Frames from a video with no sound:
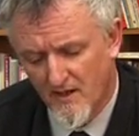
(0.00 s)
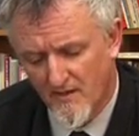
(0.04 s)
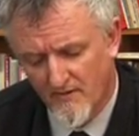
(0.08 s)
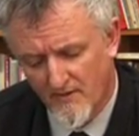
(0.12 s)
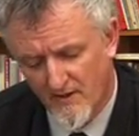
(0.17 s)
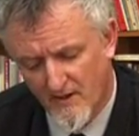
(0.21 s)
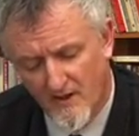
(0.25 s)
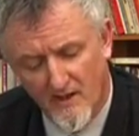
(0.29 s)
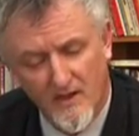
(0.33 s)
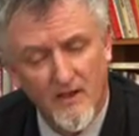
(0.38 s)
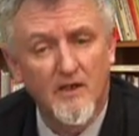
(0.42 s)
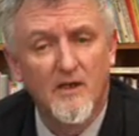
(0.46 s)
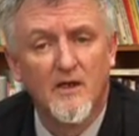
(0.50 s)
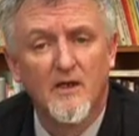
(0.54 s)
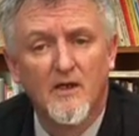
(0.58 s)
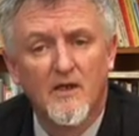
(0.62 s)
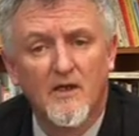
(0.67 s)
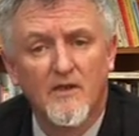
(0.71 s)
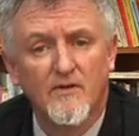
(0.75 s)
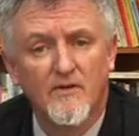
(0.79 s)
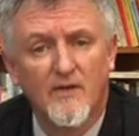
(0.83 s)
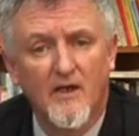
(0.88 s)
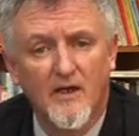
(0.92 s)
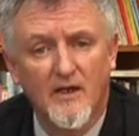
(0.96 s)
they
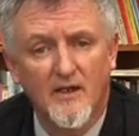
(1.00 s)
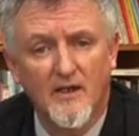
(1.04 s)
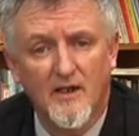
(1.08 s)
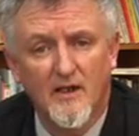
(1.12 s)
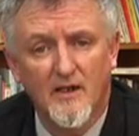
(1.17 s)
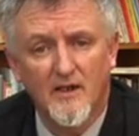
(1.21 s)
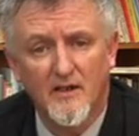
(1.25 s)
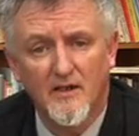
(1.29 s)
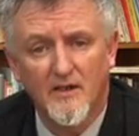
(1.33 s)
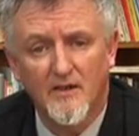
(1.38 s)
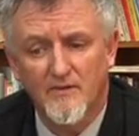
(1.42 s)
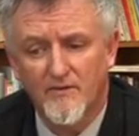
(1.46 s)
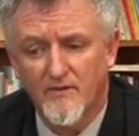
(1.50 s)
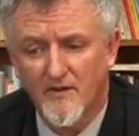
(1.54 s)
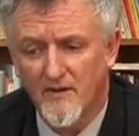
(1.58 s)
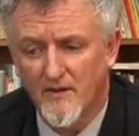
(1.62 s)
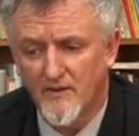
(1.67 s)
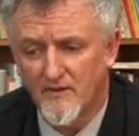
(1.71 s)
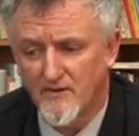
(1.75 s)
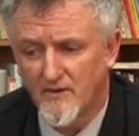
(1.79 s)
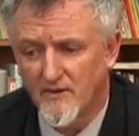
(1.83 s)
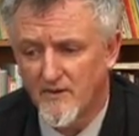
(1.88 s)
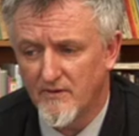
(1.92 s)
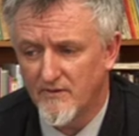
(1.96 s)

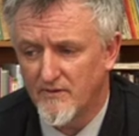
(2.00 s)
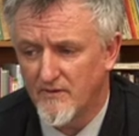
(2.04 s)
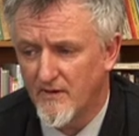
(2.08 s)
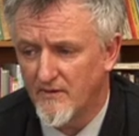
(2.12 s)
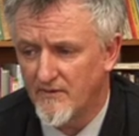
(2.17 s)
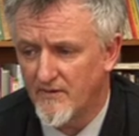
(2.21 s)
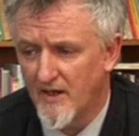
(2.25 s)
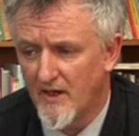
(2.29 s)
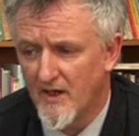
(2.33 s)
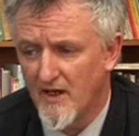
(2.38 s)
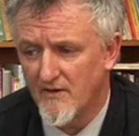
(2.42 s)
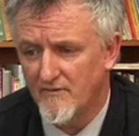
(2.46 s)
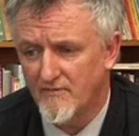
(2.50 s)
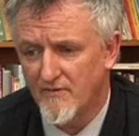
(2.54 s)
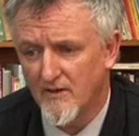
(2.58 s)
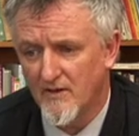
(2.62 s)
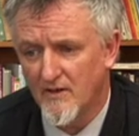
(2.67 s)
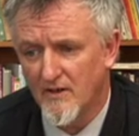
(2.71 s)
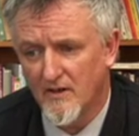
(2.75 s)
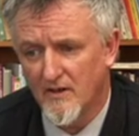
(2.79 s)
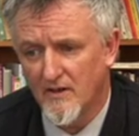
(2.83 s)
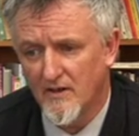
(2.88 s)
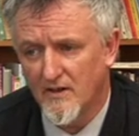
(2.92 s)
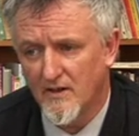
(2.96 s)
have
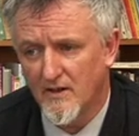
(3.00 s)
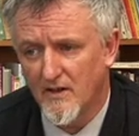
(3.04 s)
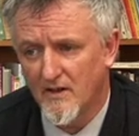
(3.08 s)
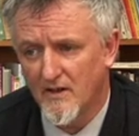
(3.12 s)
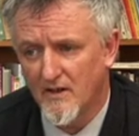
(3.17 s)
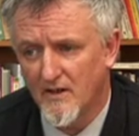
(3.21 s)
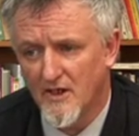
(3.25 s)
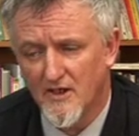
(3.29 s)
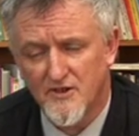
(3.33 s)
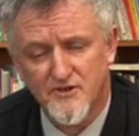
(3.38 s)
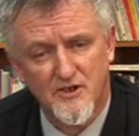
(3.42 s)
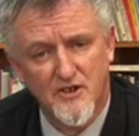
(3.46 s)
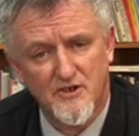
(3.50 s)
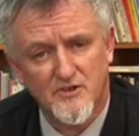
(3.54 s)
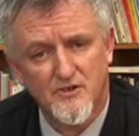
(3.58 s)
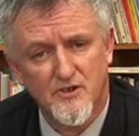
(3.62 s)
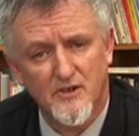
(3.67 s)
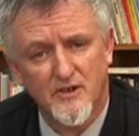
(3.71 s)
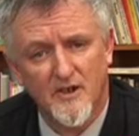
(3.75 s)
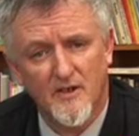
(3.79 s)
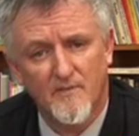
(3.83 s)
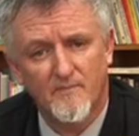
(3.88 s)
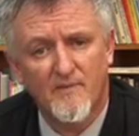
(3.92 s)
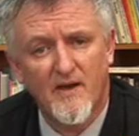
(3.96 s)

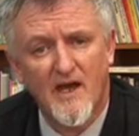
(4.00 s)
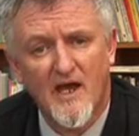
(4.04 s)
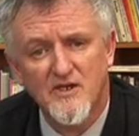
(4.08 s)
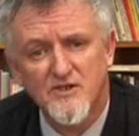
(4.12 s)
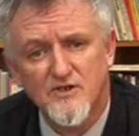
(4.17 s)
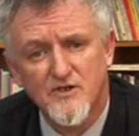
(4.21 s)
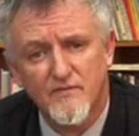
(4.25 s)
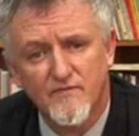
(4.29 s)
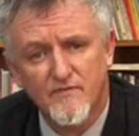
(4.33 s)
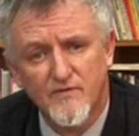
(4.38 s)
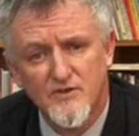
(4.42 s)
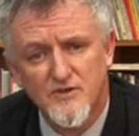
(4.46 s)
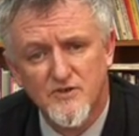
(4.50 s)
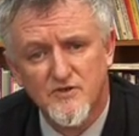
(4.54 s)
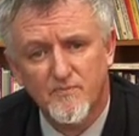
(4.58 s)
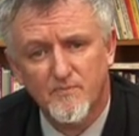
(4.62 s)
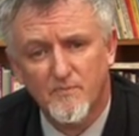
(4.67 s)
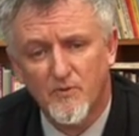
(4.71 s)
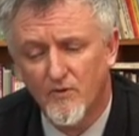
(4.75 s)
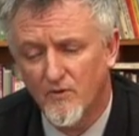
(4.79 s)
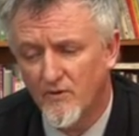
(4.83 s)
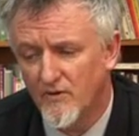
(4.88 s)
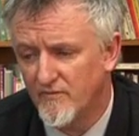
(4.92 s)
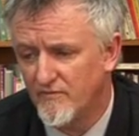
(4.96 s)
essentially a pacifist
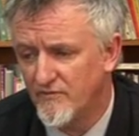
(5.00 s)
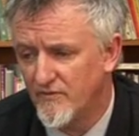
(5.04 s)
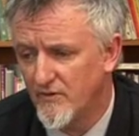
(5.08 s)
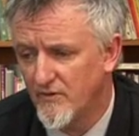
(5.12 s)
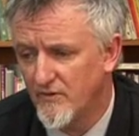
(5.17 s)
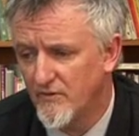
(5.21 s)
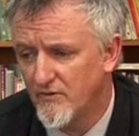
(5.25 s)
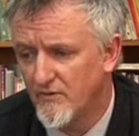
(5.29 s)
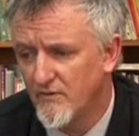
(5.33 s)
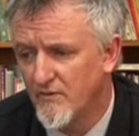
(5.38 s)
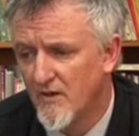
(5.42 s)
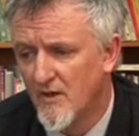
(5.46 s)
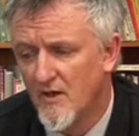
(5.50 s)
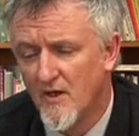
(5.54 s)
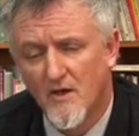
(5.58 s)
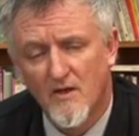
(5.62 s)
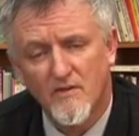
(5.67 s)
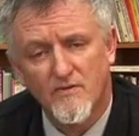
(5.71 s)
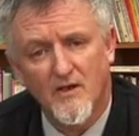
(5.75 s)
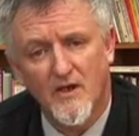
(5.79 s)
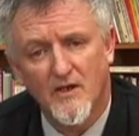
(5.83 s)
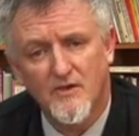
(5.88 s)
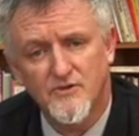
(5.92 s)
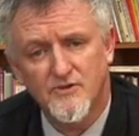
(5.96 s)
point of view.
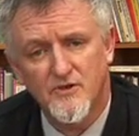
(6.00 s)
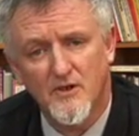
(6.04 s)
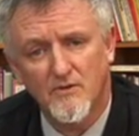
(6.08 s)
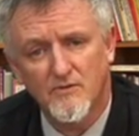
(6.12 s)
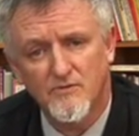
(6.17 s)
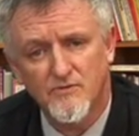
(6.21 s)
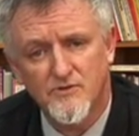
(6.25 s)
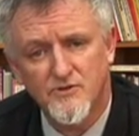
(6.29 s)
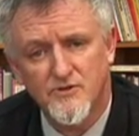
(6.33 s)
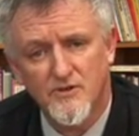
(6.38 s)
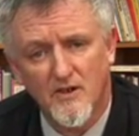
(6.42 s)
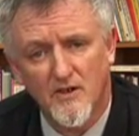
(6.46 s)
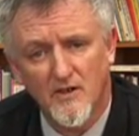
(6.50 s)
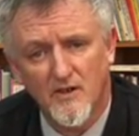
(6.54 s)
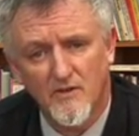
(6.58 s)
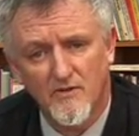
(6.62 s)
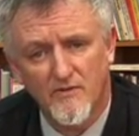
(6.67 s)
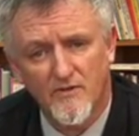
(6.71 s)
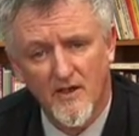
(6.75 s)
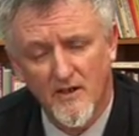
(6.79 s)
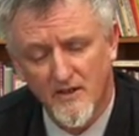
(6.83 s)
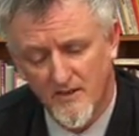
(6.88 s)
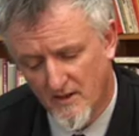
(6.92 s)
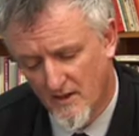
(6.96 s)
They don't.
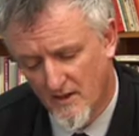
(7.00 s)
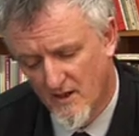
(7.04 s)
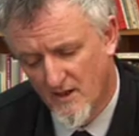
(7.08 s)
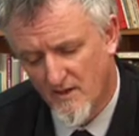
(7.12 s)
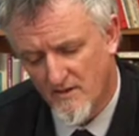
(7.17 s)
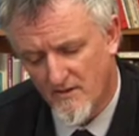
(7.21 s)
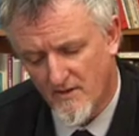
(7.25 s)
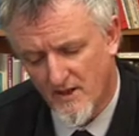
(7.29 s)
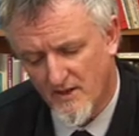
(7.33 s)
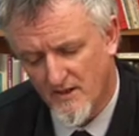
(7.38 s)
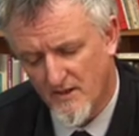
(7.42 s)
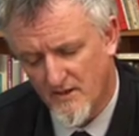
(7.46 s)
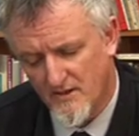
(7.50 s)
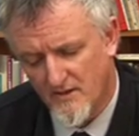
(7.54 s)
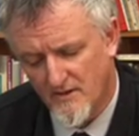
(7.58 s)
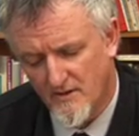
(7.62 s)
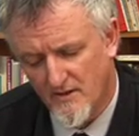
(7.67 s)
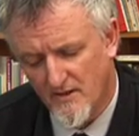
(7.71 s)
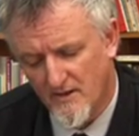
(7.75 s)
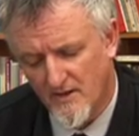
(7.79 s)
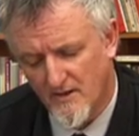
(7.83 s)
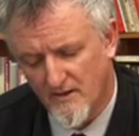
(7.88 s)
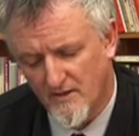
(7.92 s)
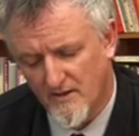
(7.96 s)
They
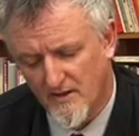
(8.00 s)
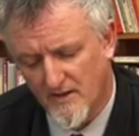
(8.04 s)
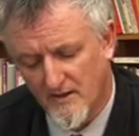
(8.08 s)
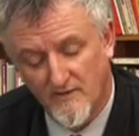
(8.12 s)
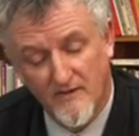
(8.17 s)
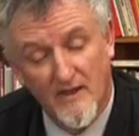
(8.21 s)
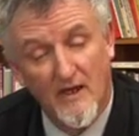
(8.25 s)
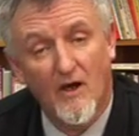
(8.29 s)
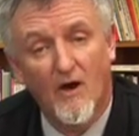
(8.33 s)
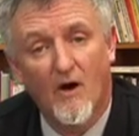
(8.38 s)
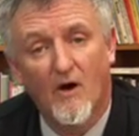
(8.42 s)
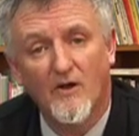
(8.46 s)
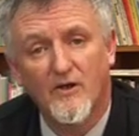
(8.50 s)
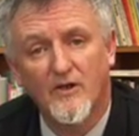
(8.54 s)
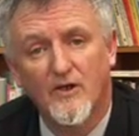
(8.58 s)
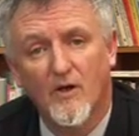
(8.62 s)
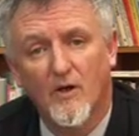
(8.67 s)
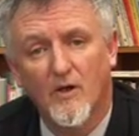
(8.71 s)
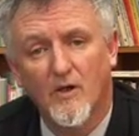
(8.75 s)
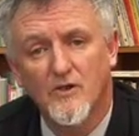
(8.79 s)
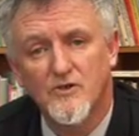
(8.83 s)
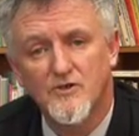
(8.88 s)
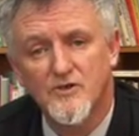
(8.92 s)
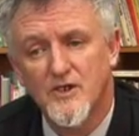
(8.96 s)
in their
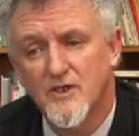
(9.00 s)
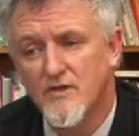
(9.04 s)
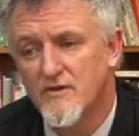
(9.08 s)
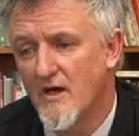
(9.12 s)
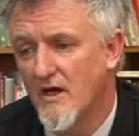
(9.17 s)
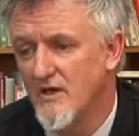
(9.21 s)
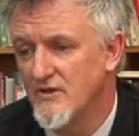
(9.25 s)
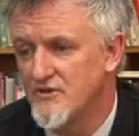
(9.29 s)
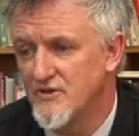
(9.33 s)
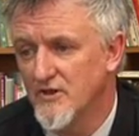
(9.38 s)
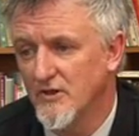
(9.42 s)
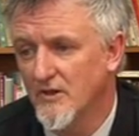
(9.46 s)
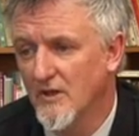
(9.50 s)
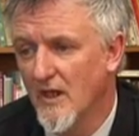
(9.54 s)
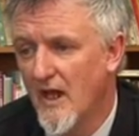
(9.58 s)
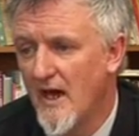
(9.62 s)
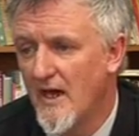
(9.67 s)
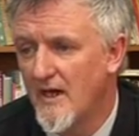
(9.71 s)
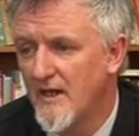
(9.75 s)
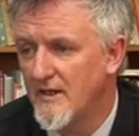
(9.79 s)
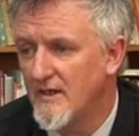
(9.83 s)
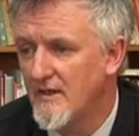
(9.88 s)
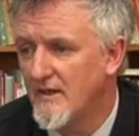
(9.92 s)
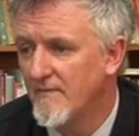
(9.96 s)
ideology they
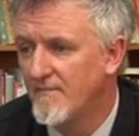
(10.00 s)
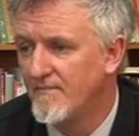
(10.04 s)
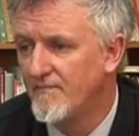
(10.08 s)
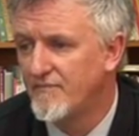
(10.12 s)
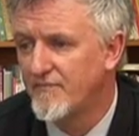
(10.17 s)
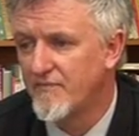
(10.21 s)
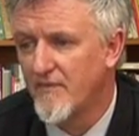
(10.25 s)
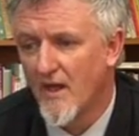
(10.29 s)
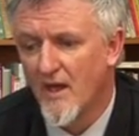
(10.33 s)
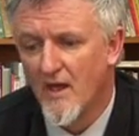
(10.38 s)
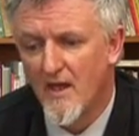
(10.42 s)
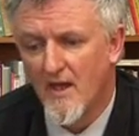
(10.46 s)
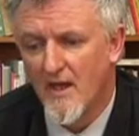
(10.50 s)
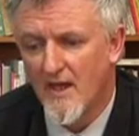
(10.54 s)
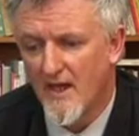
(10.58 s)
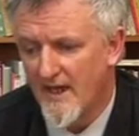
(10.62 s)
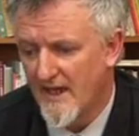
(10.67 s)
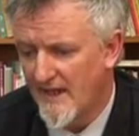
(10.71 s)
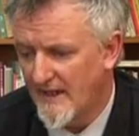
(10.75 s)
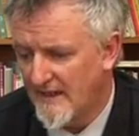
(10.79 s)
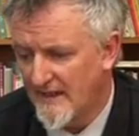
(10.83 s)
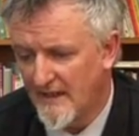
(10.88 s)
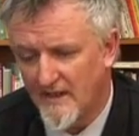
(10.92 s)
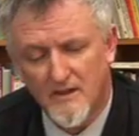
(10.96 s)
delay
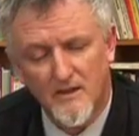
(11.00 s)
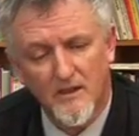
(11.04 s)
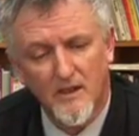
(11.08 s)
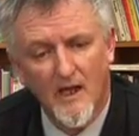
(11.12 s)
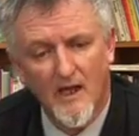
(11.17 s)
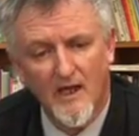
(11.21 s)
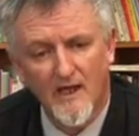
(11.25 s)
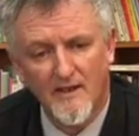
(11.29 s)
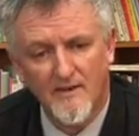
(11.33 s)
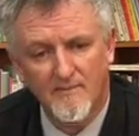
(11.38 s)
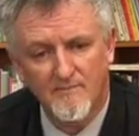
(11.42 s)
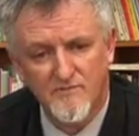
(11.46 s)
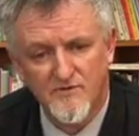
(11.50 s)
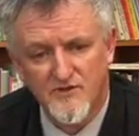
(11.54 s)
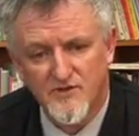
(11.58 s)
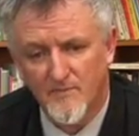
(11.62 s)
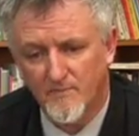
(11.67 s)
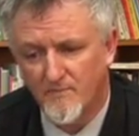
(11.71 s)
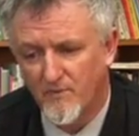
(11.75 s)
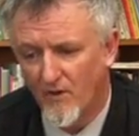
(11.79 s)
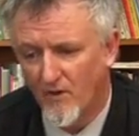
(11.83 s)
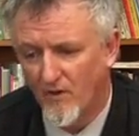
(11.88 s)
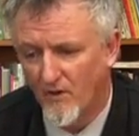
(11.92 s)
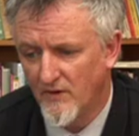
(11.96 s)
any claims
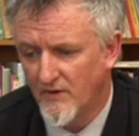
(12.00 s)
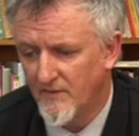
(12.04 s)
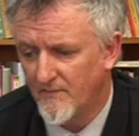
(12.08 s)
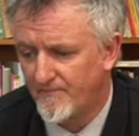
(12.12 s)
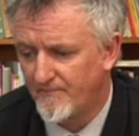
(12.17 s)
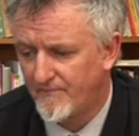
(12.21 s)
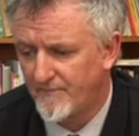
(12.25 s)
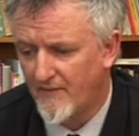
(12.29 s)
upon